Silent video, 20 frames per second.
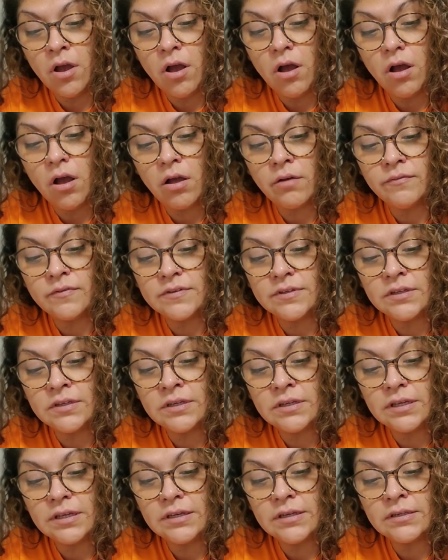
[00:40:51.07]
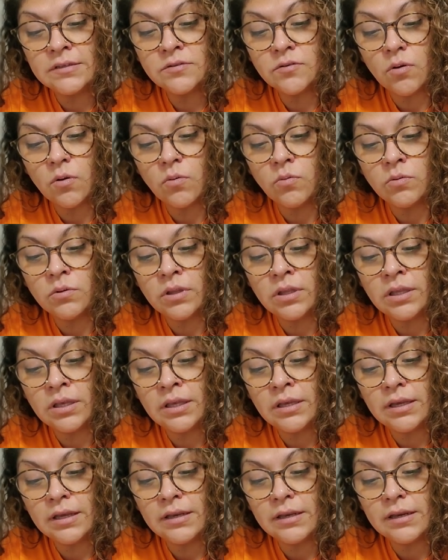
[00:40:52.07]
Often it is
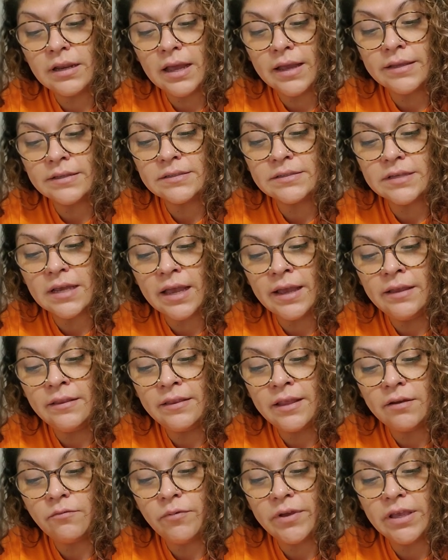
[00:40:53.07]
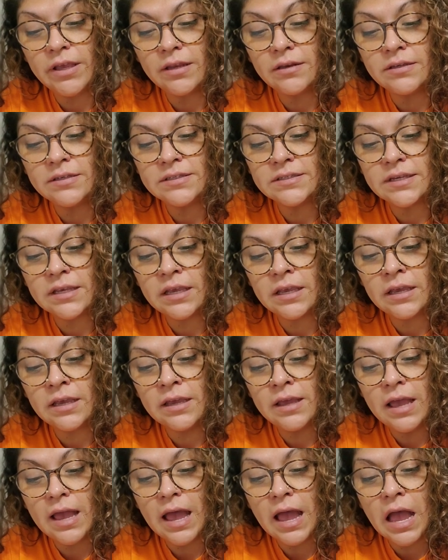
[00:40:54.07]
only in hindsight that we can see
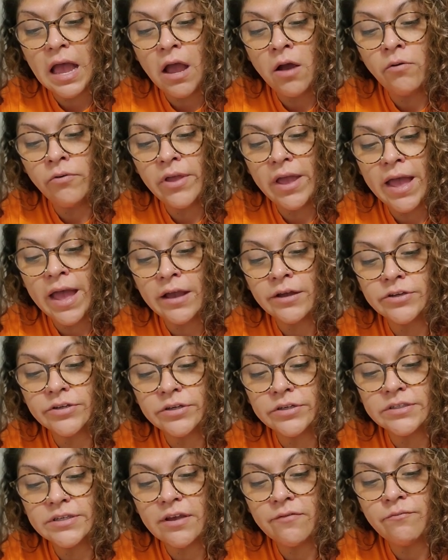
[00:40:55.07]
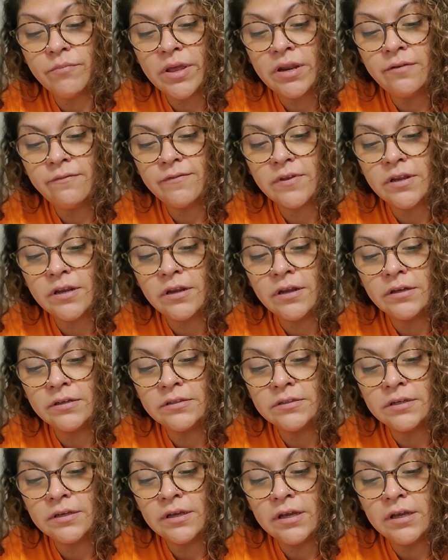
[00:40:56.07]
how the actions have benefited us.